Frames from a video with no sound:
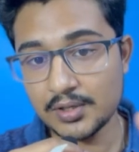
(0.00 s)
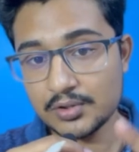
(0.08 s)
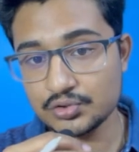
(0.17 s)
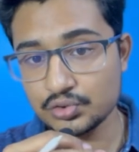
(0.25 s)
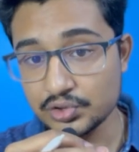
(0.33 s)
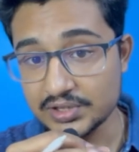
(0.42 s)

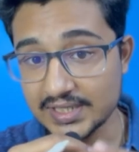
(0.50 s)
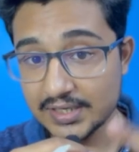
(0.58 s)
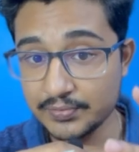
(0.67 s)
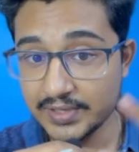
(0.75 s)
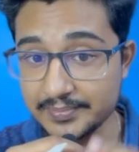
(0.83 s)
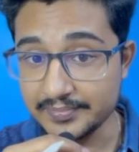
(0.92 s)
so there
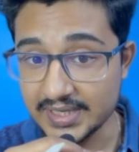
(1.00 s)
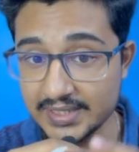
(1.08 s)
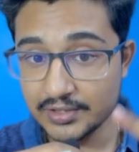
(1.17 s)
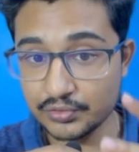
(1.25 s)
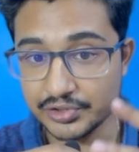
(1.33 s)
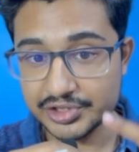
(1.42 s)
were many
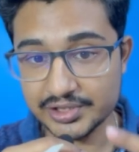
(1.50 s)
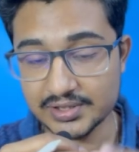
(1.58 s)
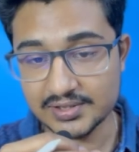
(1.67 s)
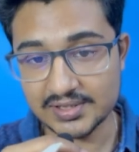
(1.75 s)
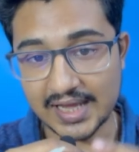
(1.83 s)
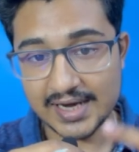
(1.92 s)

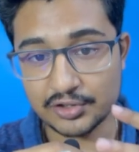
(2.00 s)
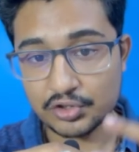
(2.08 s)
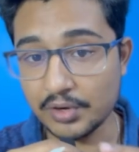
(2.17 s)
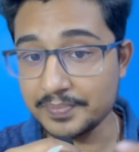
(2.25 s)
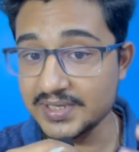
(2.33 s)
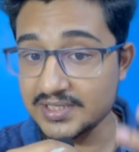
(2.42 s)
questions and
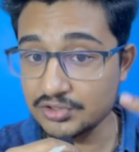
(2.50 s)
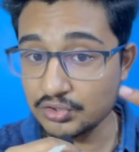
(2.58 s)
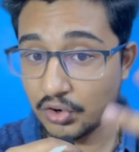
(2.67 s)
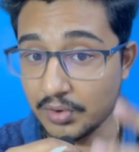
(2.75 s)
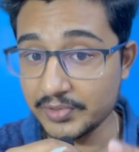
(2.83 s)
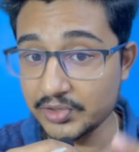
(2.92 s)
topics
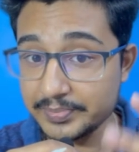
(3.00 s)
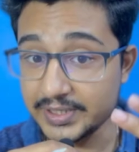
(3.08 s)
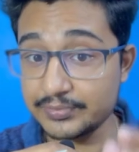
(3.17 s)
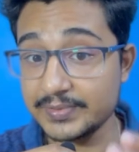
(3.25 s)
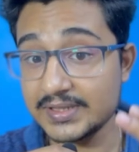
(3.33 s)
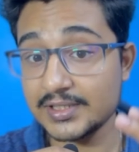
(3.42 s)
common
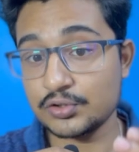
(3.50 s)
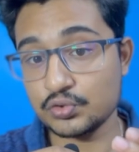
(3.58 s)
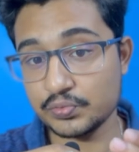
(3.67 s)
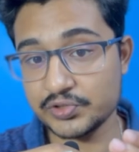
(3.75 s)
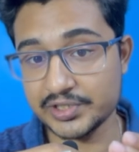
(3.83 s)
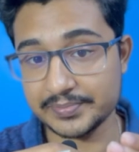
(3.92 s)
between the two
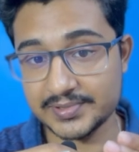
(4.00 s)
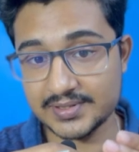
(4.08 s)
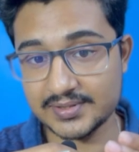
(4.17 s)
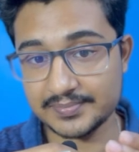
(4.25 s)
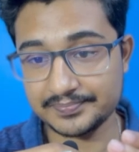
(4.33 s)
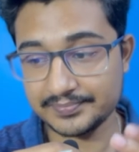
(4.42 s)
shifts